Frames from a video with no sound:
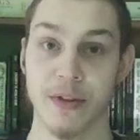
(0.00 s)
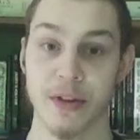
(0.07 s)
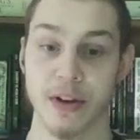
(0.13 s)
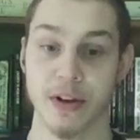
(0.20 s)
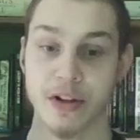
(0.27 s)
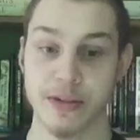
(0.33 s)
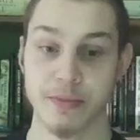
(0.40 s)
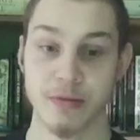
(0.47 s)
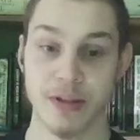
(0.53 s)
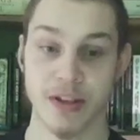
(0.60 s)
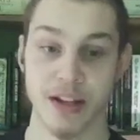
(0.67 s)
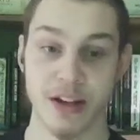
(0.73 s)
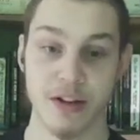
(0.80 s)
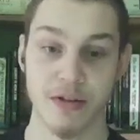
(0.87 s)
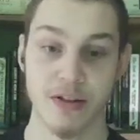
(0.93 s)
I'll just point
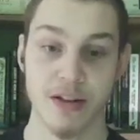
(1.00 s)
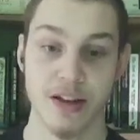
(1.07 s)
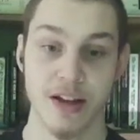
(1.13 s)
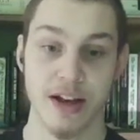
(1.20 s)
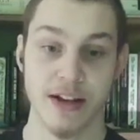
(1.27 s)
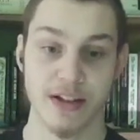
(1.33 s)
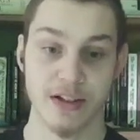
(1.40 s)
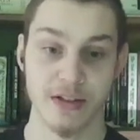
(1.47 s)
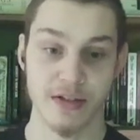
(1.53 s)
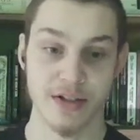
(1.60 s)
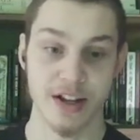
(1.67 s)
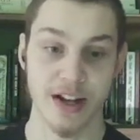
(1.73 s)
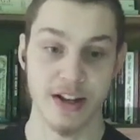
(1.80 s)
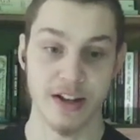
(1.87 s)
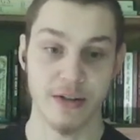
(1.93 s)
that out as a little
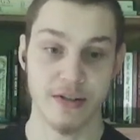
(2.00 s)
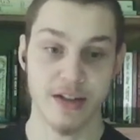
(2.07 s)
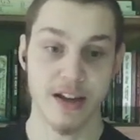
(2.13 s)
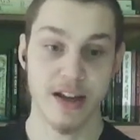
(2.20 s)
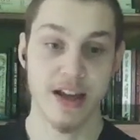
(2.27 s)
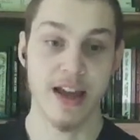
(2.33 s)
side note.